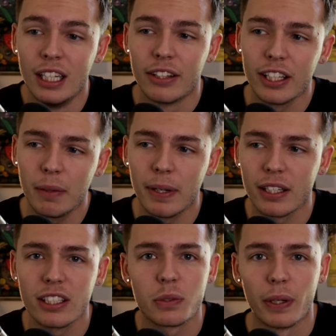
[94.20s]
think about it
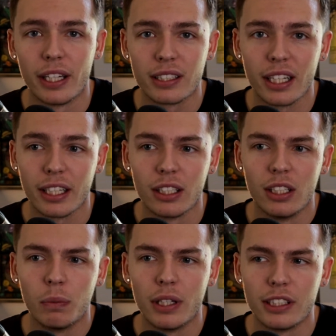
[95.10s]
this way. It's like
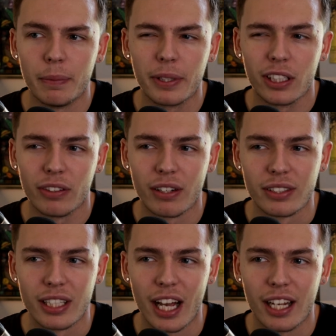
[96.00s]
what, typically around
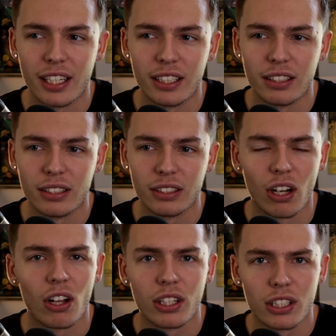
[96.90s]

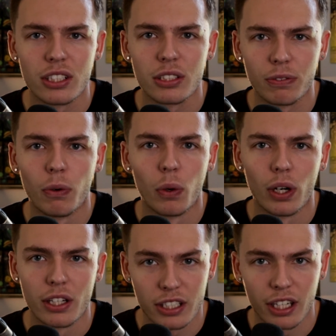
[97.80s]
$10 for
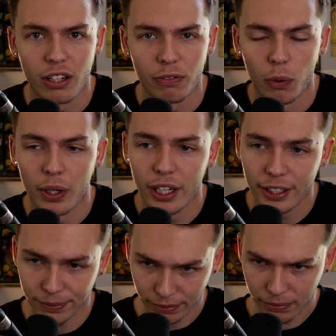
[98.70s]
a skin on
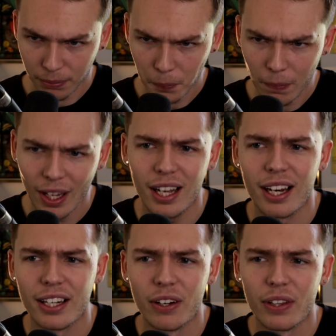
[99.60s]
Fortnite. And
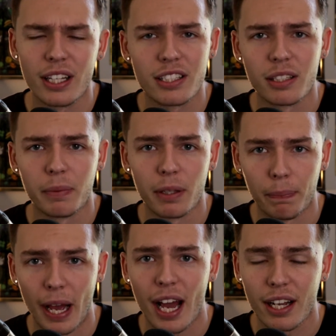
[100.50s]
I know that some of the
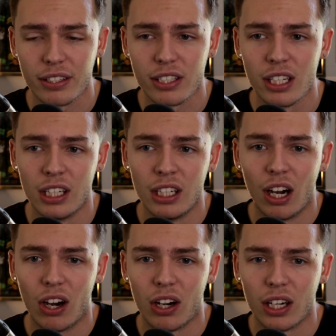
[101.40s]
packs
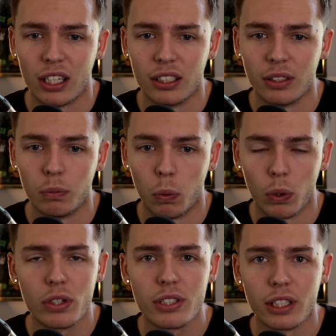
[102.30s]
on
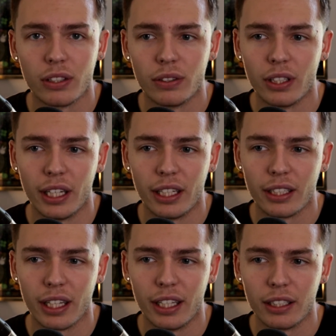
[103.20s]
Warzone and
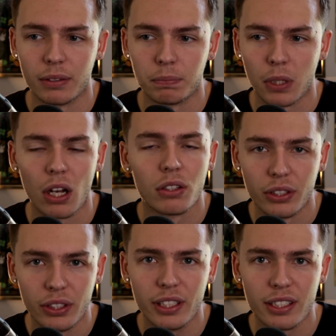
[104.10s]
like Call of
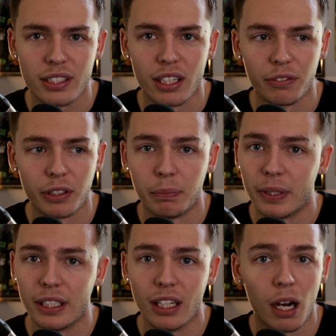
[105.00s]
Duty and stuff can
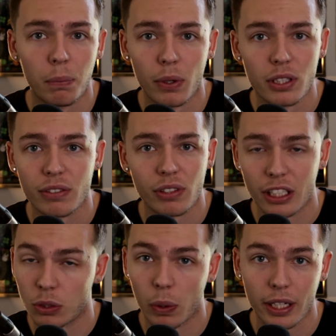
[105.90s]
be upwards of
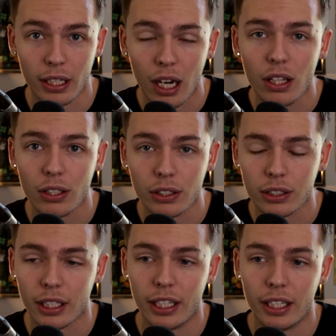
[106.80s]
like $20.
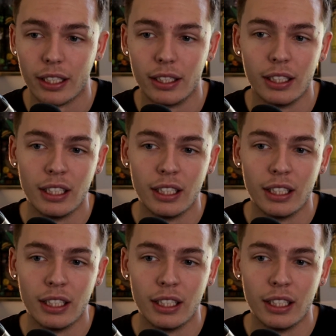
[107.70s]
And